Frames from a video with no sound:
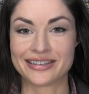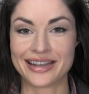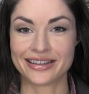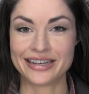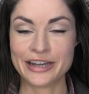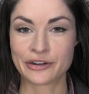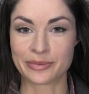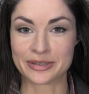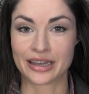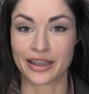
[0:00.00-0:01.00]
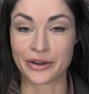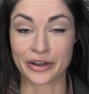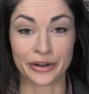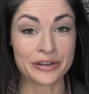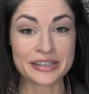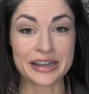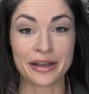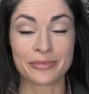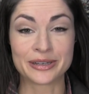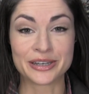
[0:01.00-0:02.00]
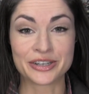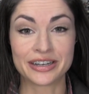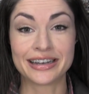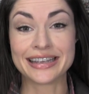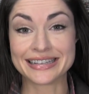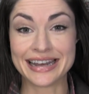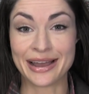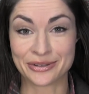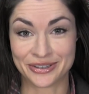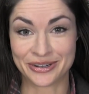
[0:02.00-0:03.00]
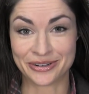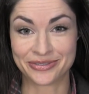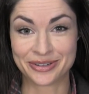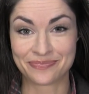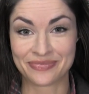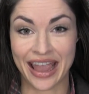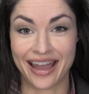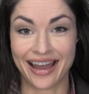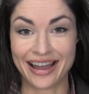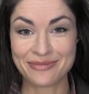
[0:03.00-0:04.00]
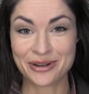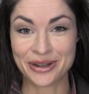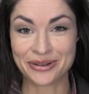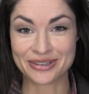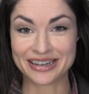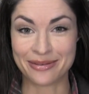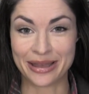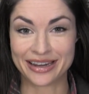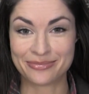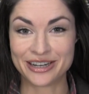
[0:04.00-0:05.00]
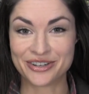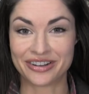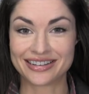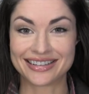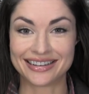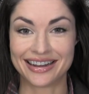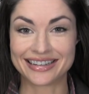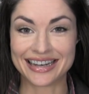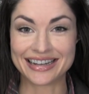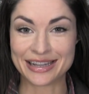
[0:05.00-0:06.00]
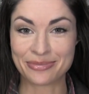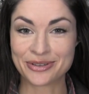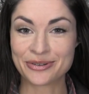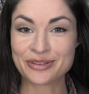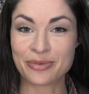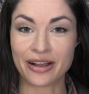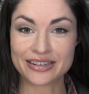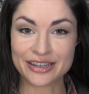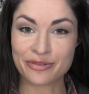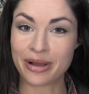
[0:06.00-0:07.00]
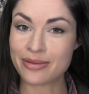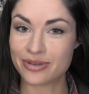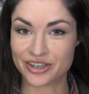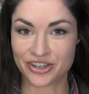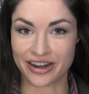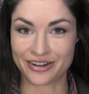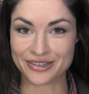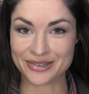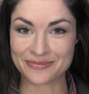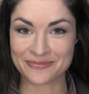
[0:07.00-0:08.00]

the Daily Decrypt. Your currency competition is now served. I am your host, Amanda B. Johnson, and today's episode is brought to you by BitShares.